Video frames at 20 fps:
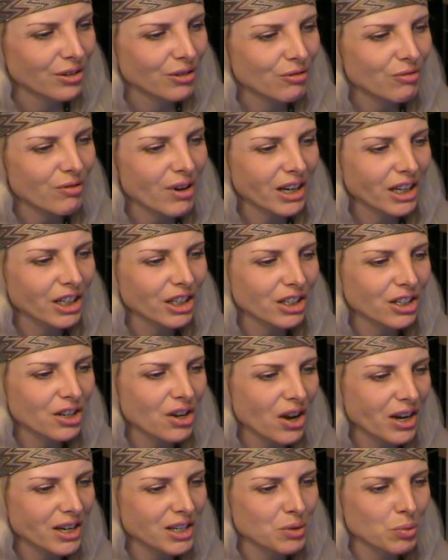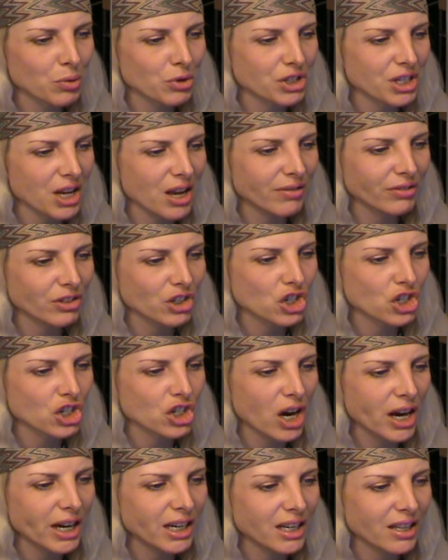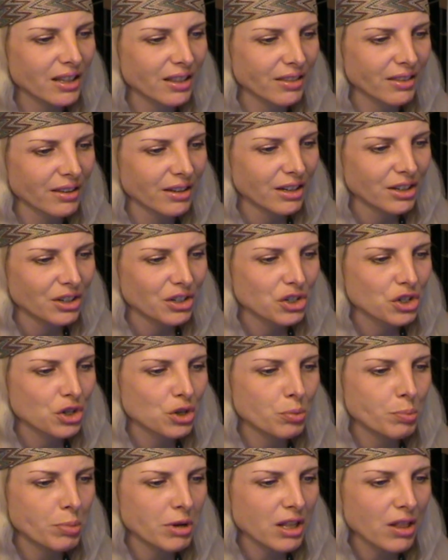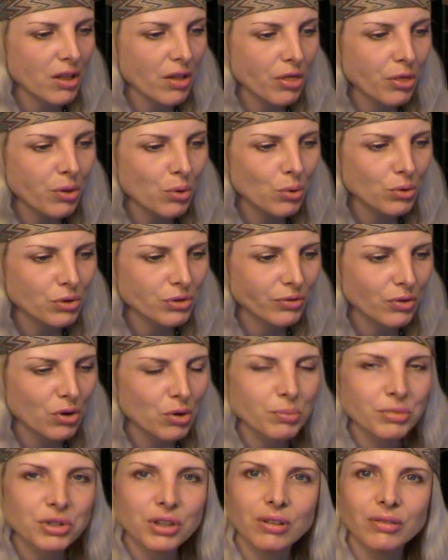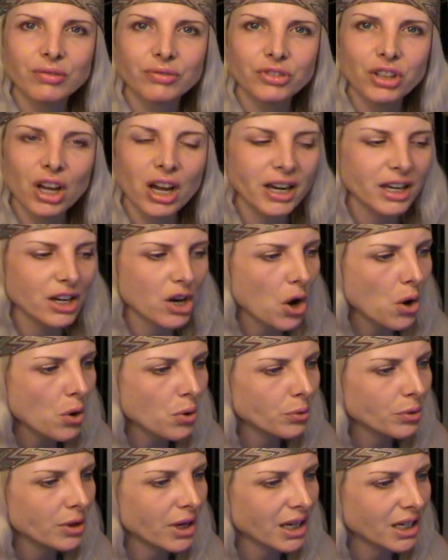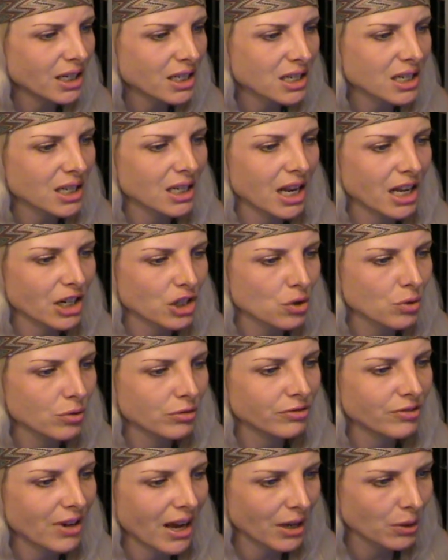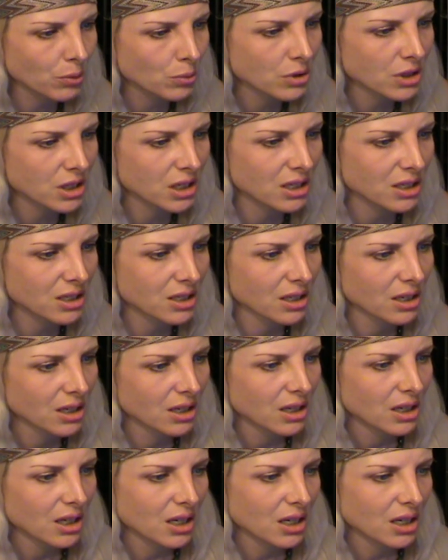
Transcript: Recognize whatever shineth to be the thought forms of thine own intellectual faculties.